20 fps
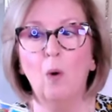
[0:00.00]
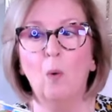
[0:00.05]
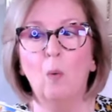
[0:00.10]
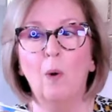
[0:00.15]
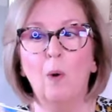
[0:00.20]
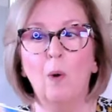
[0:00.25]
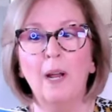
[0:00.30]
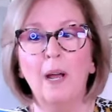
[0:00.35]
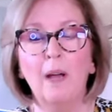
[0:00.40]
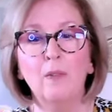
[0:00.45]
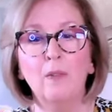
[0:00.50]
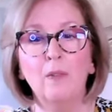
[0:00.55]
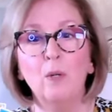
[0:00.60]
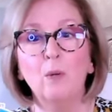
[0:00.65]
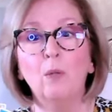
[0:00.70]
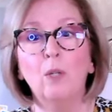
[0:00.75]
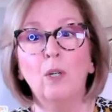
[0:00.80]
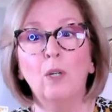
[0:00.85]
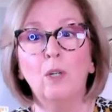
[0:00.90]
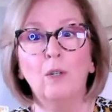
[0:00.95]
What have
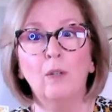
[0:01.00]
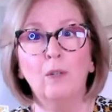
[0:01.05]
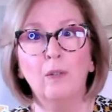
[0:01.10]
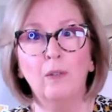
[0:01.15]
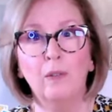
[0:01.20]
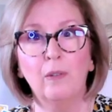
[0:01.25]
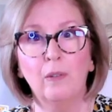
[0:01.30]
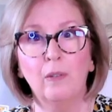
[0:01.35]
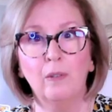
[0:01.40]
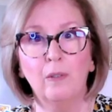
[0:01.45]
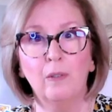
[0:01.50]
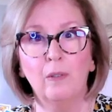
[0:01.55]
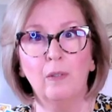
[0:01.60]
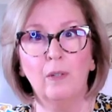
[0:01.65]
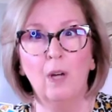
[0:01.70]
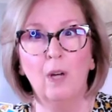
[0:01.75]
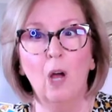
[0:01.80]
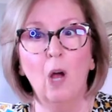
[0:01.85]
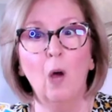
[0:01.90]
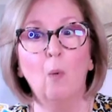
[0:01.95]
you learned?
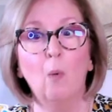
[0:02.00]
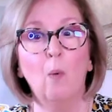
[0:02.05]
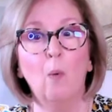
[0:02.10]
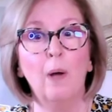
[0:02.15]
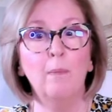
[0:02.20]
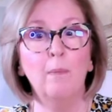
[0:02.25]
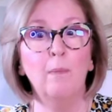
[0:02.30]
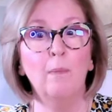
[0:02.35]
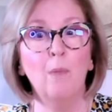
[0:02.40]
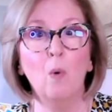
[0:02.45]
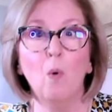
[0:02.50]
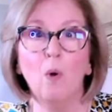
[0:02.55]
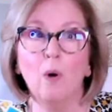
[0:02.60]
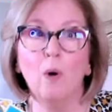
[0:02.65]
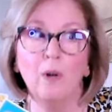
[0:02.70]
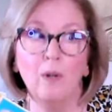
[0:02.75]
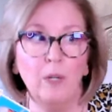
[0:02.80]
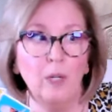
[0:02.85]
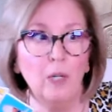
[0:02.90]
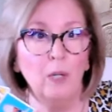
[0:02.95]
What
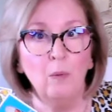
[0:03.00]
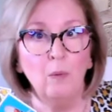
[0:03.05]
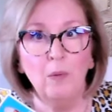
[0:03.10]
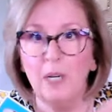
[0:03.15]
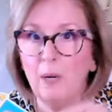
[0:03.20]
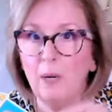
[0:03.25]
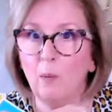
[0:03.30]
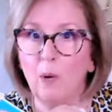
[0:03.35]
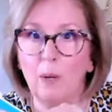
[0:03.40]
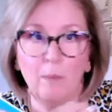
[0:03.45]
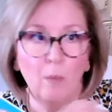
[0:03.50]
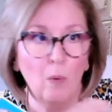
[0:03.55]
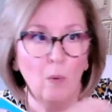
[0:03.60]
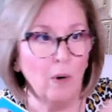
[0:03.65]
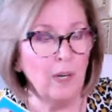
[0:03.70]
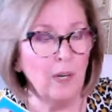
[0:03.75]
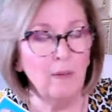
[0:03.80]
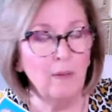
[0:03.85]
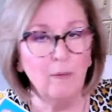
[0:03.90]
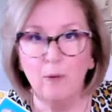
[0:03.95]
more do you need? What
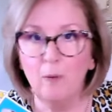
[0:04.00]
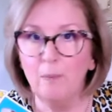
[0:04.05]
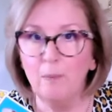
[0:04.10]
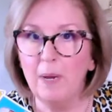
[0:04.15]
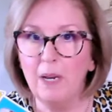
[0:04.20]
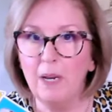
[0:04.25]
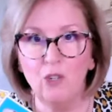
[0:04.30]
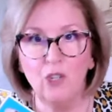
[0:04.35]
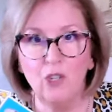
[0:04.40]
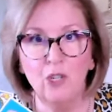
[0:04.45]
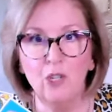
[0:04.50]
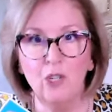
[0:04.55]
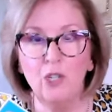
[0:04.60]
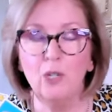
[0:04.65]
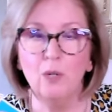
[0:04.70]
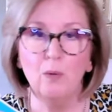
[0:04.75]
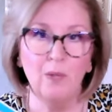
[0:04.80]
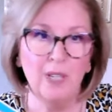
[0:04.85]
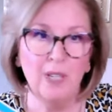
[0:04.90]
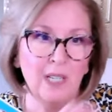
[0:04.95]
more information do
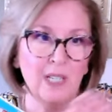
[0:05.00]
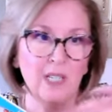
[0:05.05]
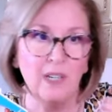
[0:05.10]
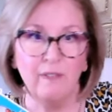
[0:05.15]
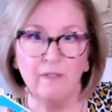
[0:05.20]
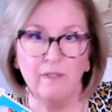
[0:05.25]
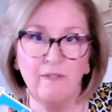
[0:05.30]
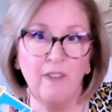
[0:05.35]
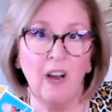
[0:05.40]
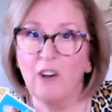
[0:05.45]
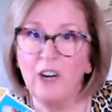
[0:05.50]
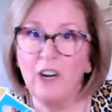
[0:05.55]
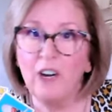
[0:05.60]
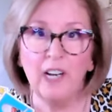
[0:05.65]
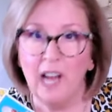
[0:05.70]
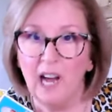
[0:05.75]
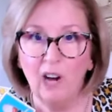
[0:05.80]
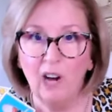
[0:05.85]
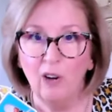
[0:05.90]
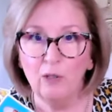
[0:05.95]
you need to
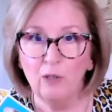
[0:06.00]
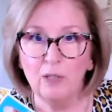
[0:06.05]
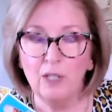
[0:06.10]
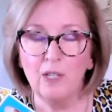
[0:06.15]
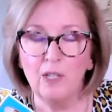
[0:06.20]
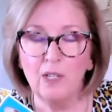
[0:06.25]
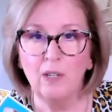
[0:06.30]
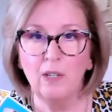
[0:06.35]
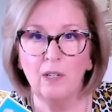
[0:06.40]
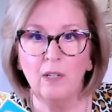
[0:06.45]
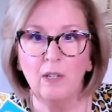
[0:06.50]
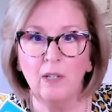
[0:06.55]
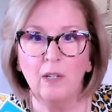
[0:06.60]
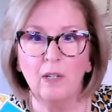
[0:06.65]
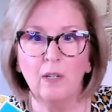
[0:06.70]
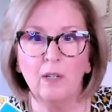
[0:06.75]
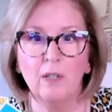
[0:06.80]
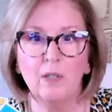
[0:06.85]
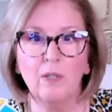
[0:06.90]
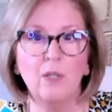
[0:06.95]
ferret out
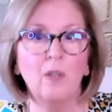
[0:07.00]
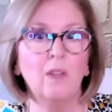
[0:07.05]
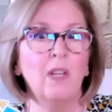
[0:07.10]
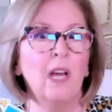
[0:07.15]
so